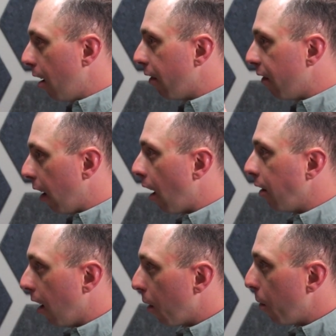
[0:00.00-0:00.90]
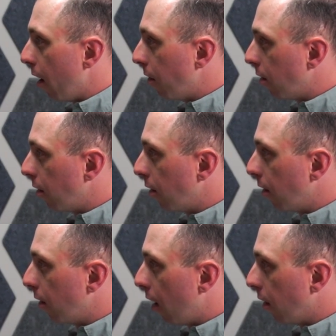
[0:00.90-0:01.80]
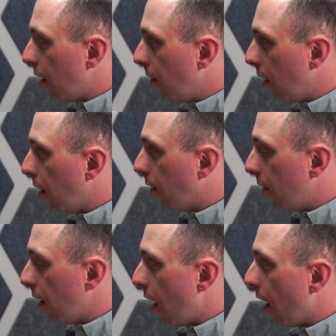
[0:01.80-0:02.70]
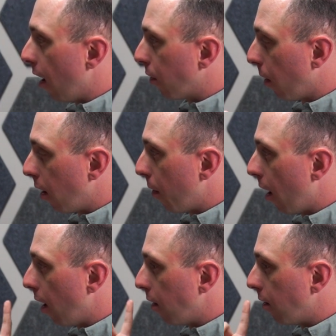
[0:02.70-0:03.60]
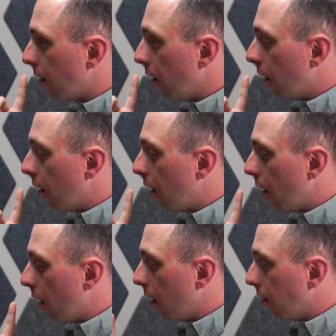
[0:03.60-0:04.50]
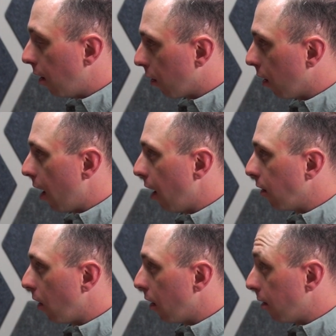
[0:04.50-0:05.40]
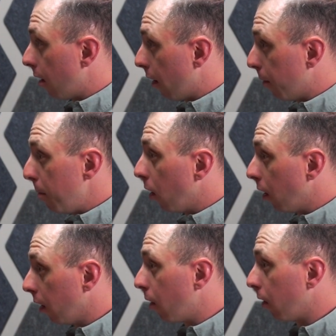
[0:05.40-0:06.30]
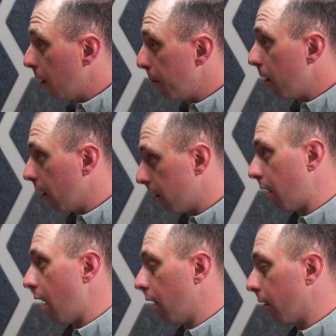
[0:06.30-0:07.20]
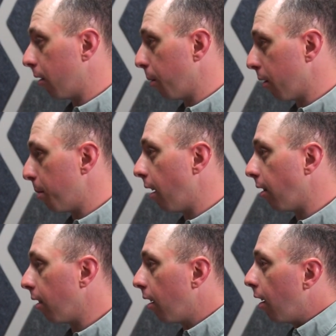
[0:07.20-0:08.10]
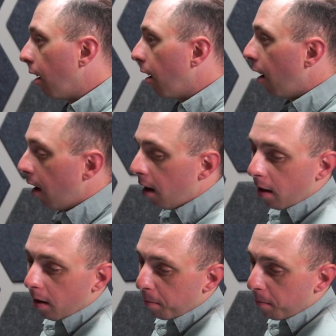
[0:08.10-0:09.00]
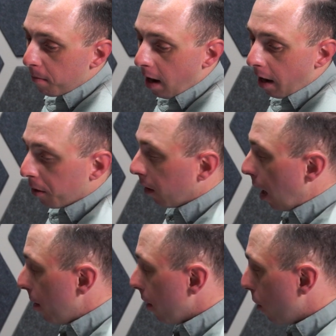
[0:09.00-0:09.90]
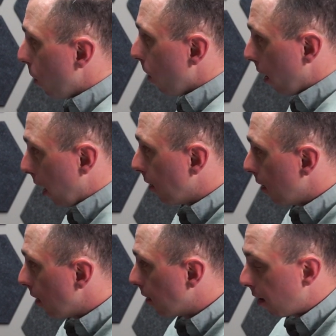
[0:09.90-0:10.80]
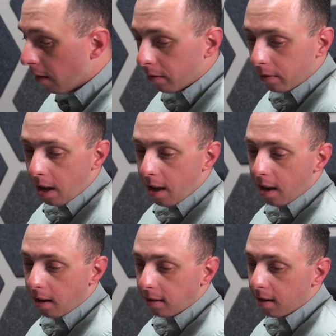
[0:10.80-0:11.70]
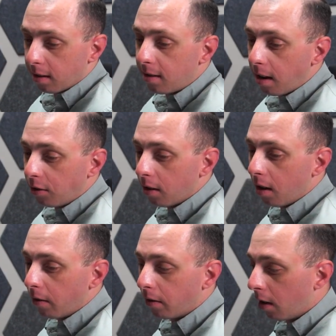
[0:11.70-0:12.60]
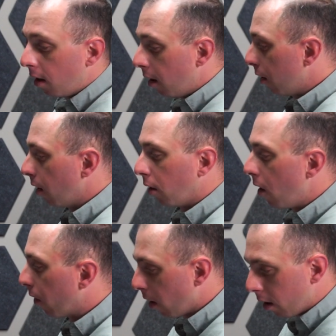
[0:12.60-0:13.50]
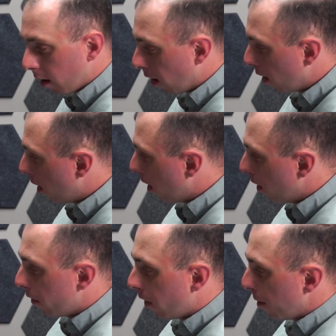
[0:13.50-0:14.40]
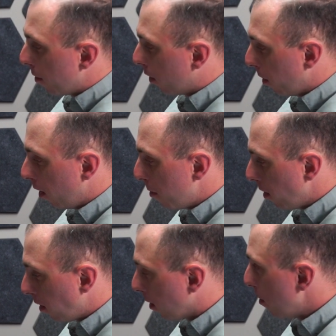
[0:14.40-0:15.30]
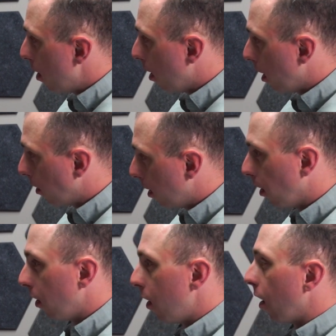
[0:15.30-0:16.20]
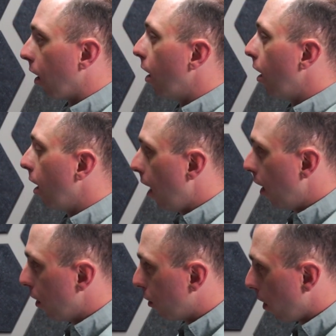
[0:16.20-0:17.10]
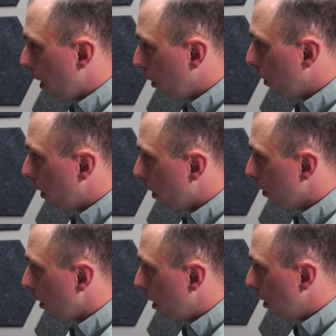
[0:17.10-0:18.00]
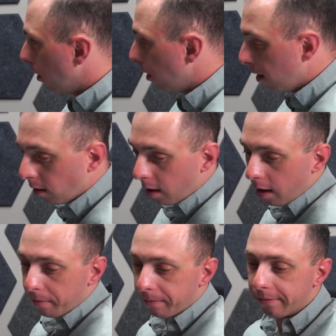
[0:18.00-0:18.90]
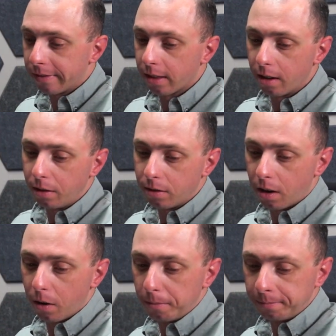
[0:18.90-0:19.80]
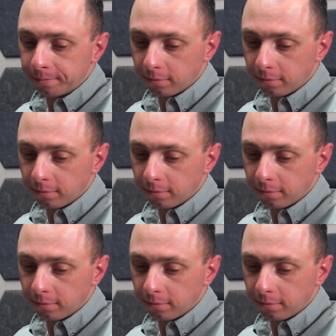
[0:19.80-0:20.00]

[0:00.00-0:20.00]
a fight on the airwaves, on TV ads, radio ads, digital ads, all this stuff. Literally millions of dollars were spent either lobbying for or against this stuff. And it's an extension of the long-running fight between the business community and TLR and the trial lawyers in TTLA. So